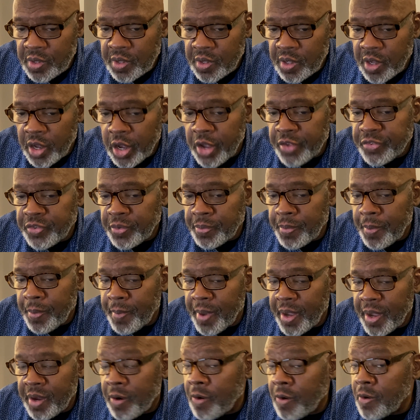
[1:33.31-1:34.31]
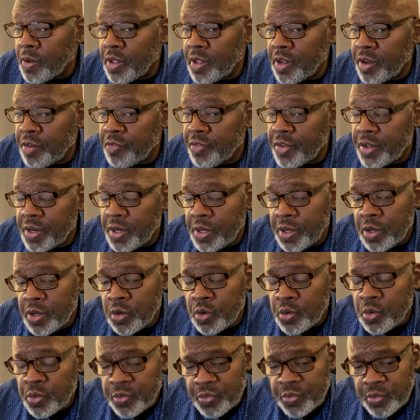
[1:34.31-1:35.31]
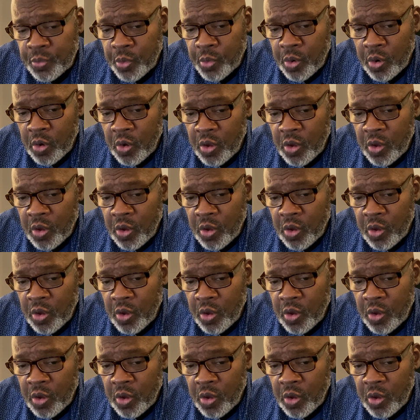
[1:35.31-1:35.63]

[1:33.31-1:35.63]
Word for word: uh, some of my earlier videos were